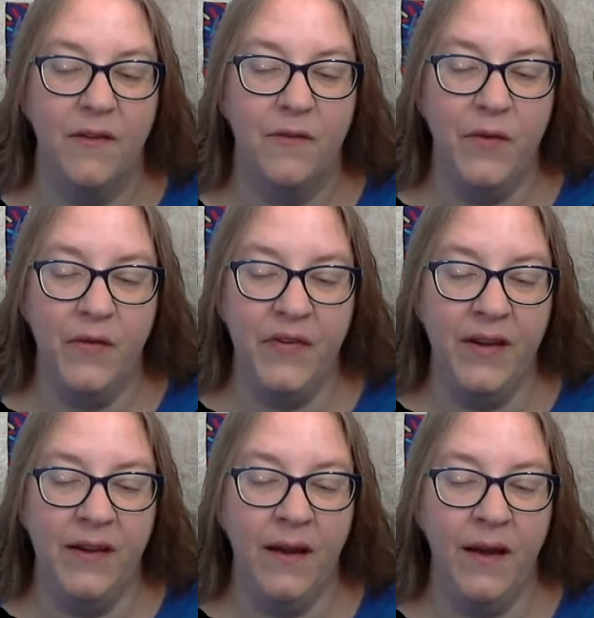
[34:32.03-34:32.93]

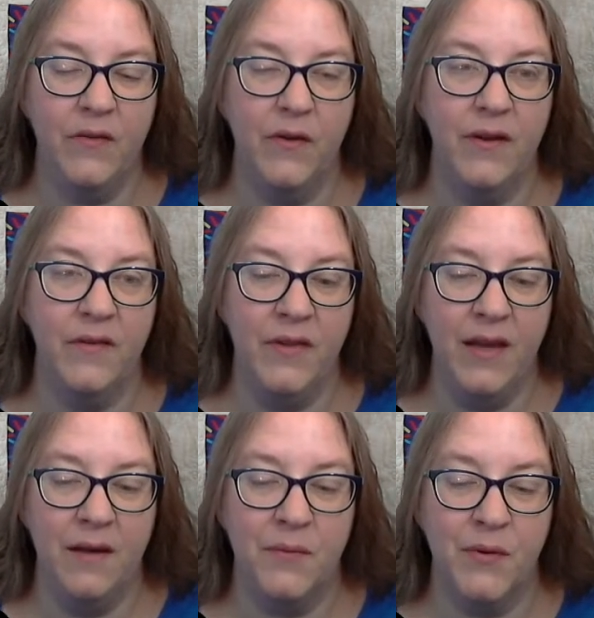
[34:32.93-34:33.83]
1,500 of the
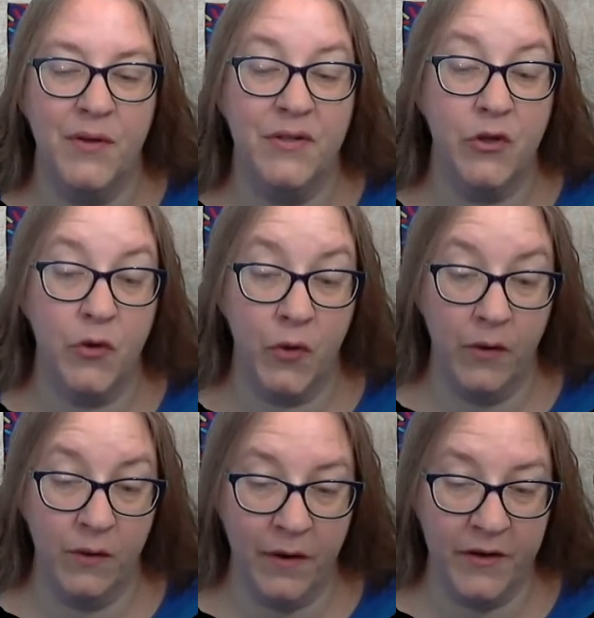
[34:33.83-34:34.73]
emperor's
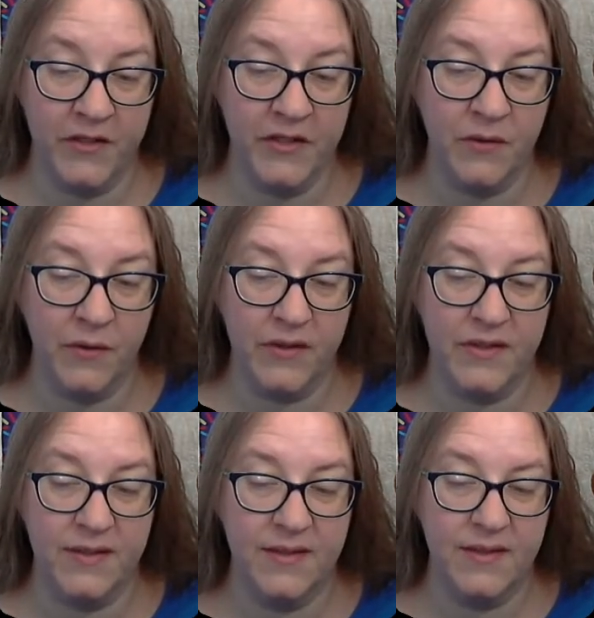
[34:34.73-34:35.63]
largest
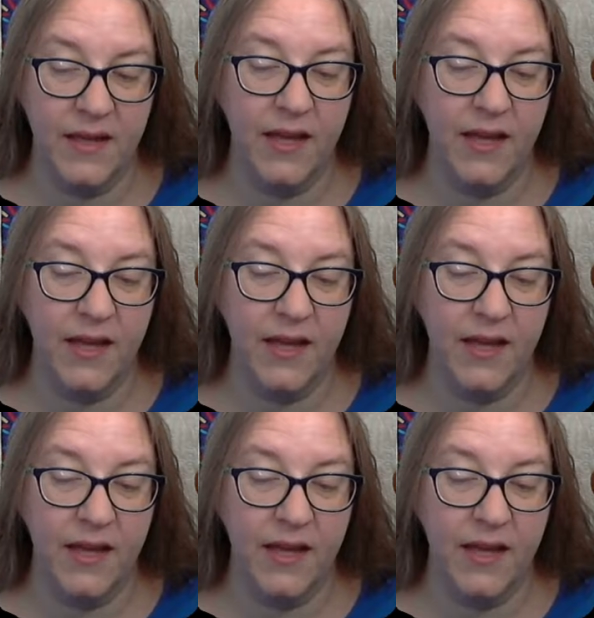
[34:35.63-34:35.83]
horses,